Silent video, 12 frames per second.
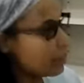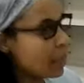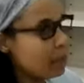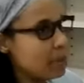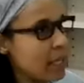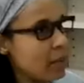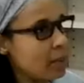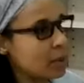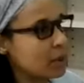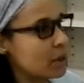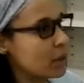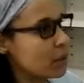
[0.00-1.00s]
may be
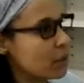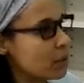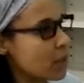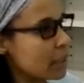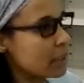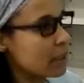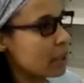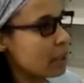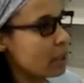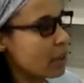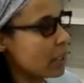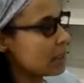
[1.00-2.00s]
able to, at
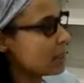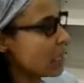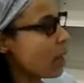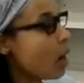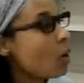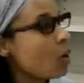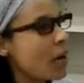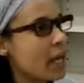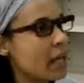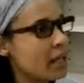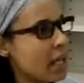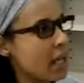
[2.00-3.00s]
some point, say, oh,
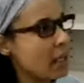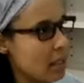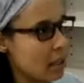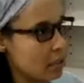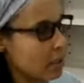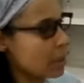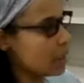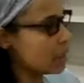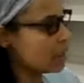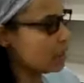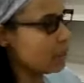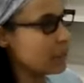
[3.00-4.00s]
hey, that number
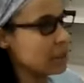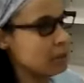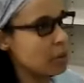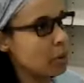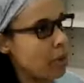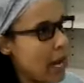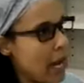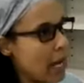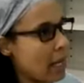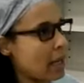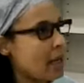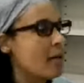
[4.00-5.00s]
is divisible
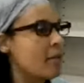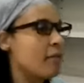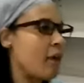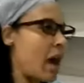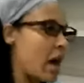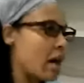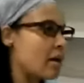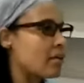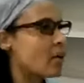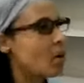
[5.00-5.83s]
by 5